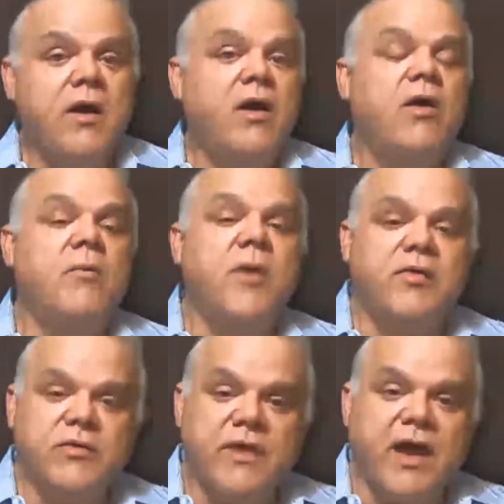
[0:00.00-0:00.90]
Her
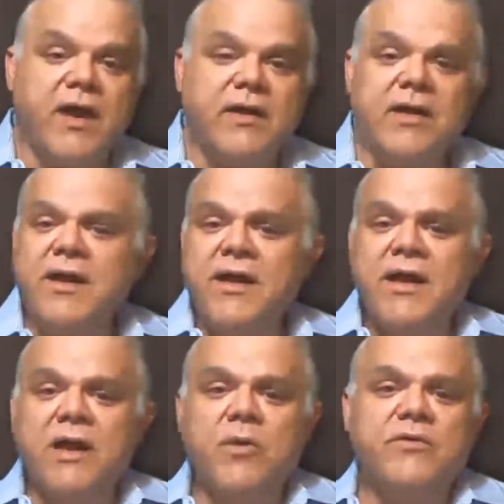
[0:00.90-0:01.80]
mother died.
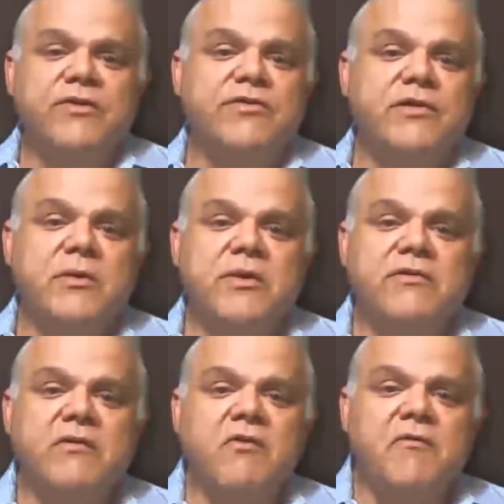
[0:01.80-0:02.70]
It was a
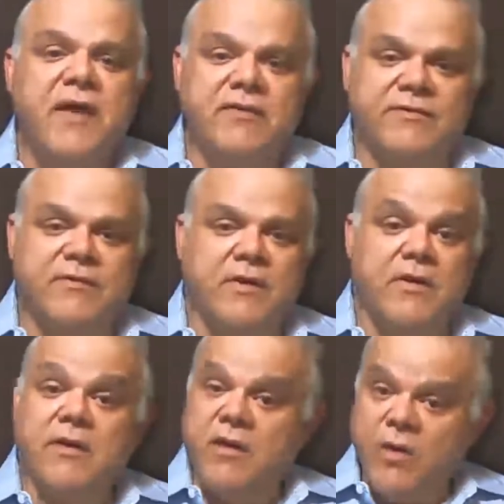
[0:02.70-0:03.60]
series of events
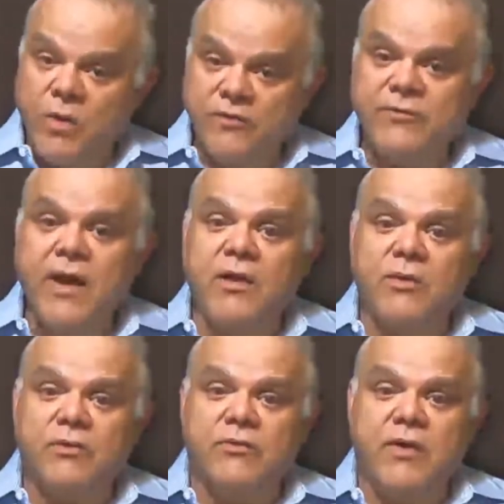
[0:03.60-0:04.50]
or
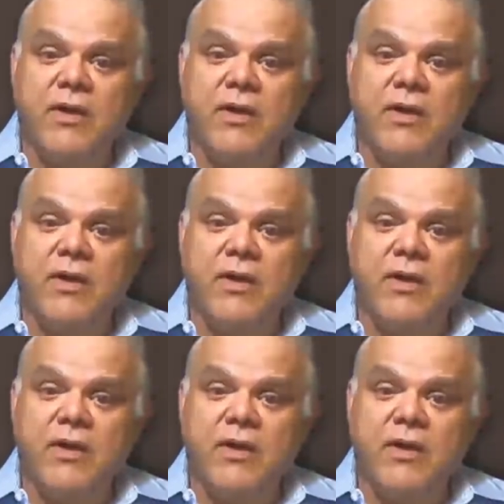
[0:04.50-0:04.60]
cycles